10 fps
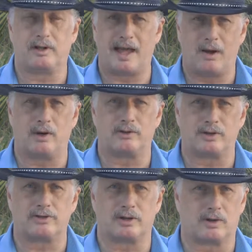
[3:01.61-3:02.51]
allowing
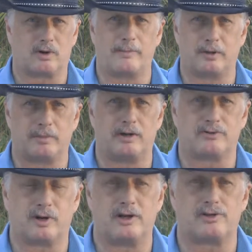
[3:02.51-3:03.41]
such a corrupt
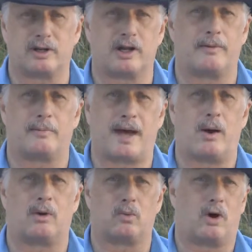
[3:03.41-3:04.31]
administration to come to
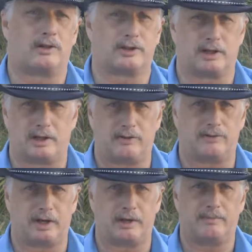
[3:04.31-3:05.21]
power in Washington,
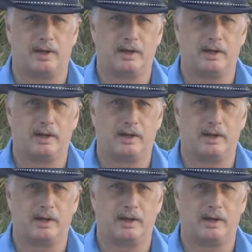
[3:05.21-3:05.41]
D.C.